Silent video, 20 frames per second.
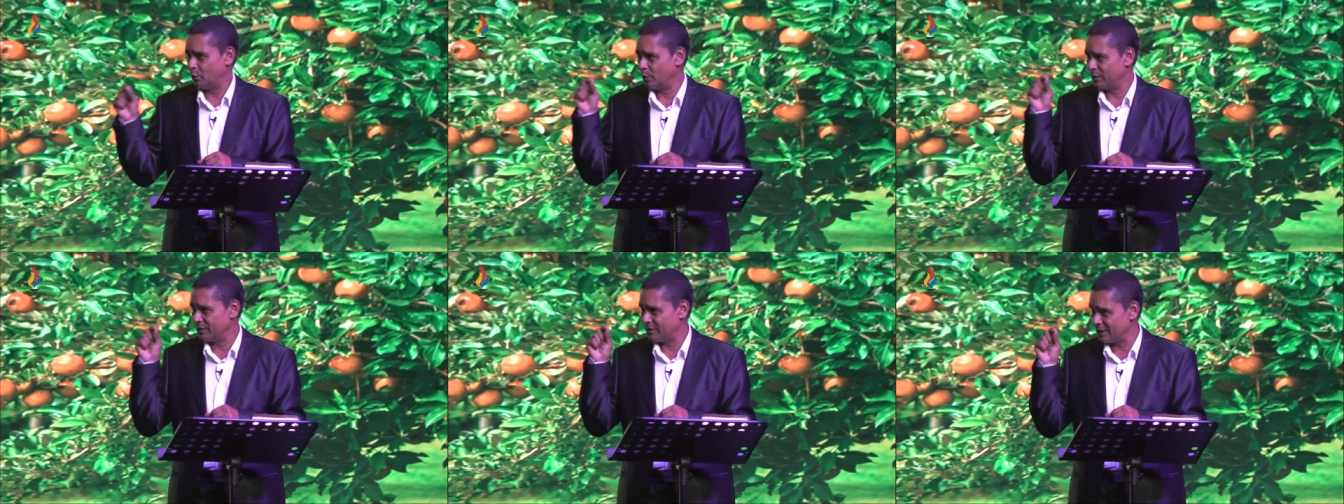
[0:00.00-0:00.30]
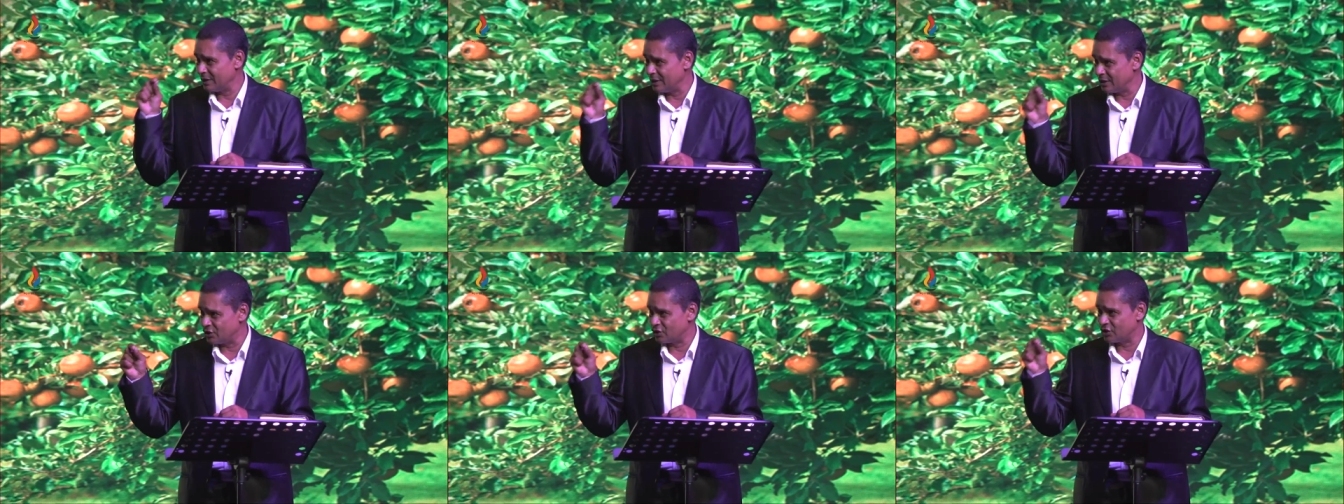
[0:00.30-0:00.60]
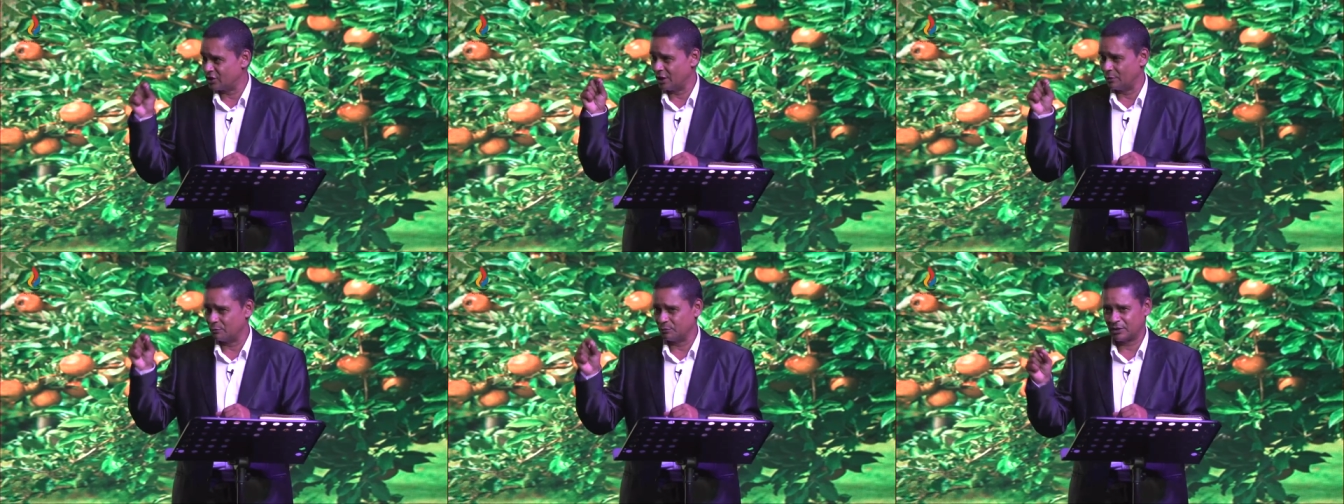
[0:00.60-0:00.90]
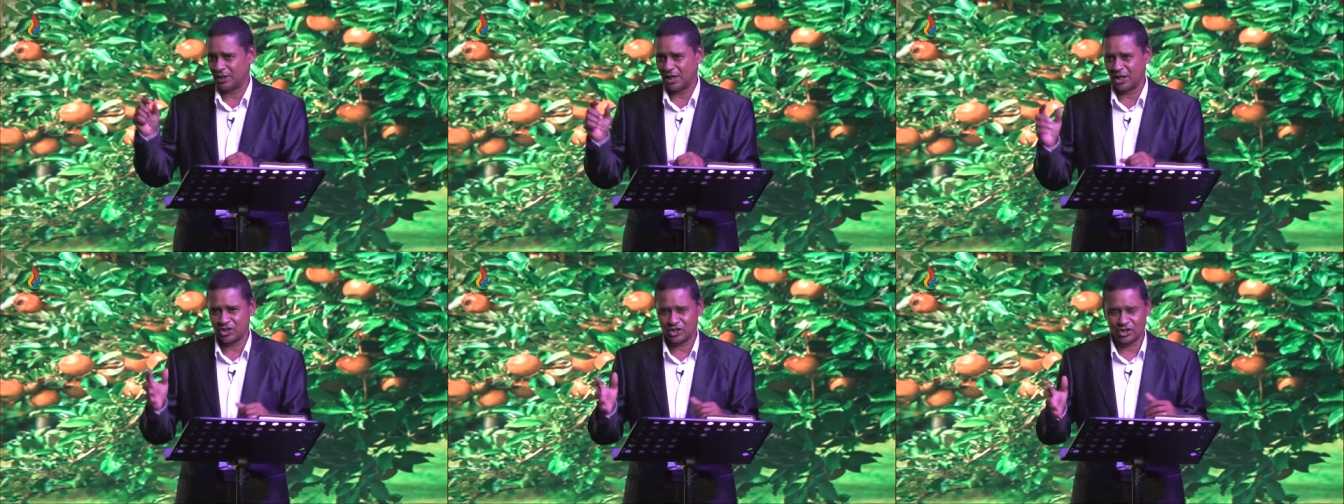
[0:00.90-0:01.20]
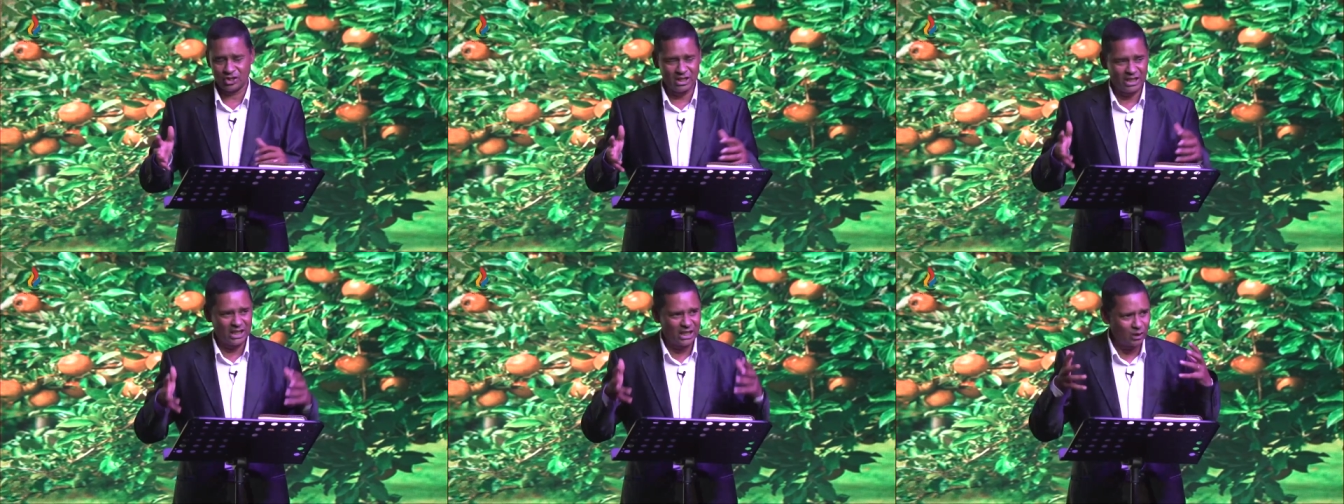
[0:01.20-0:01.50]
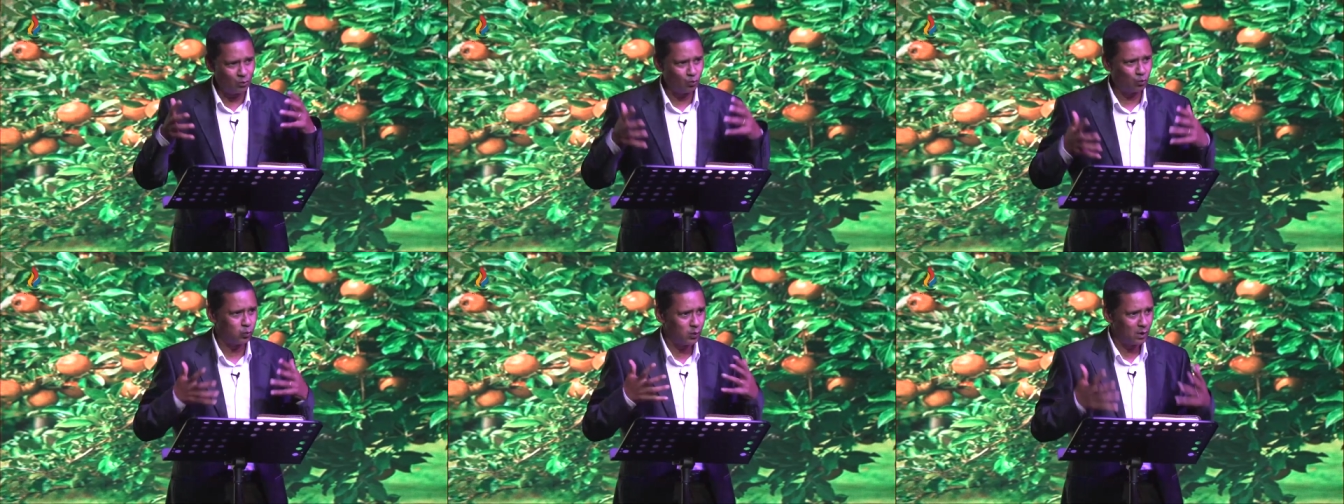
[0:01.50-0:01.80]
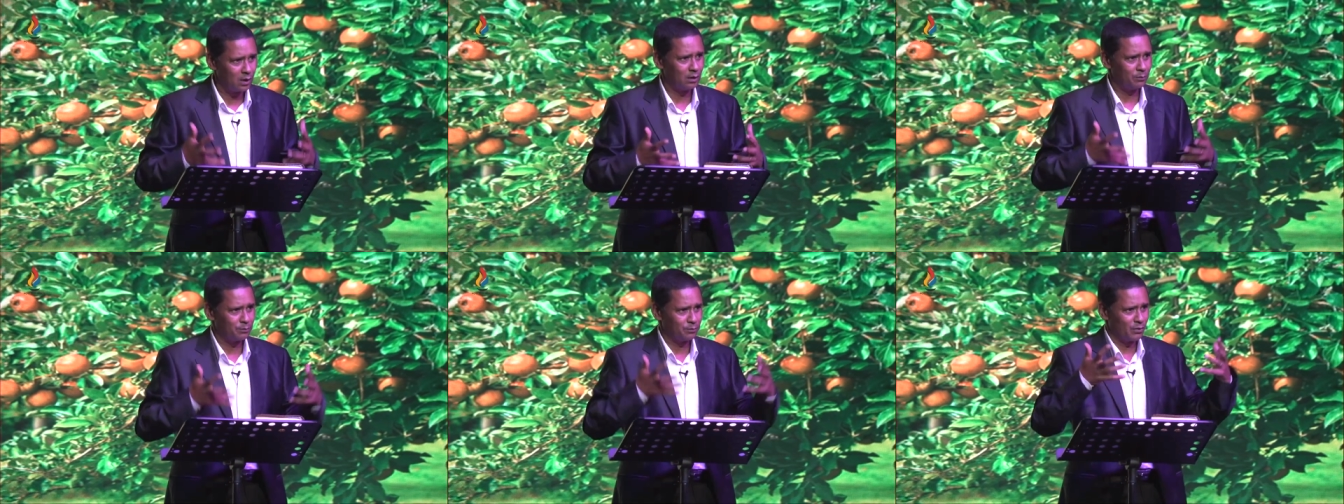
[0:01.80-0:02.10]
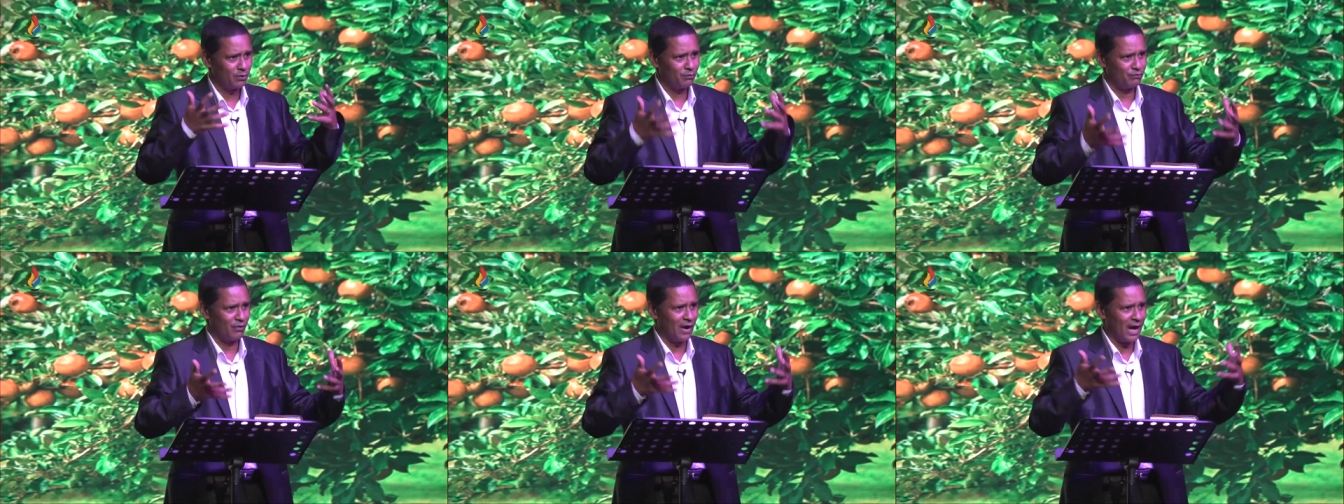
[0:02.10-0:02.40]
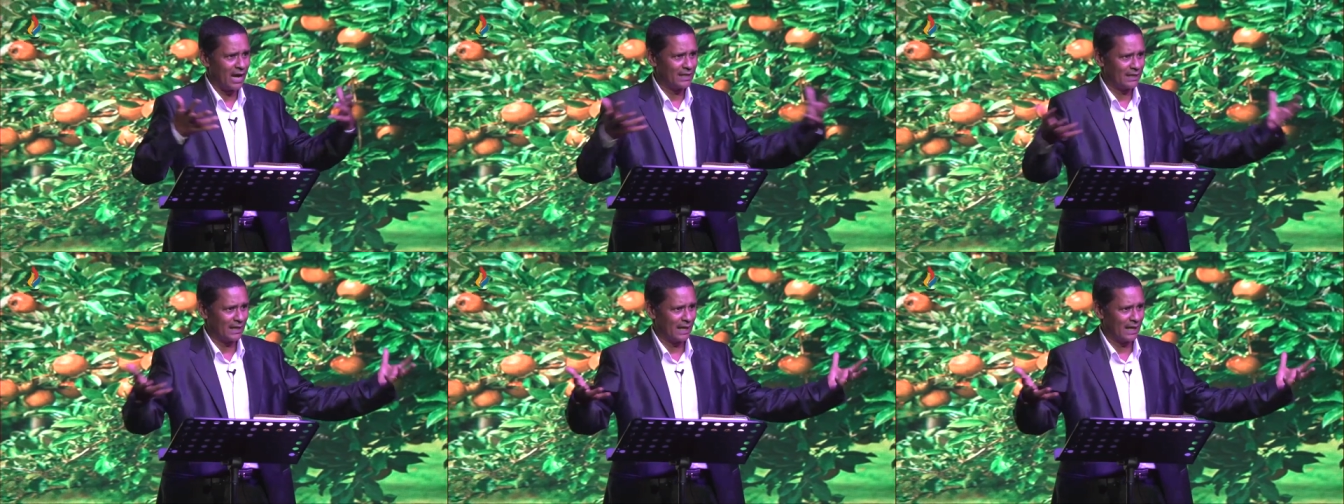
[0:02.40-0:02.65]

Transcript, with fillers: with each temptation, He will provide